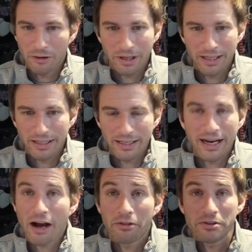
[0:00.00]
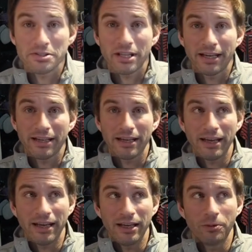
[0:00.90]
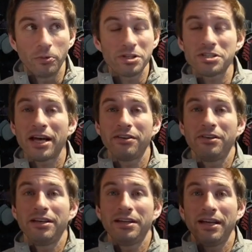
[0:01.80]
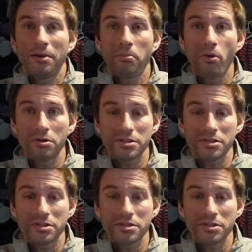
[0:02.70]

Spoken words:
India and how there's like a rich side of India and a poor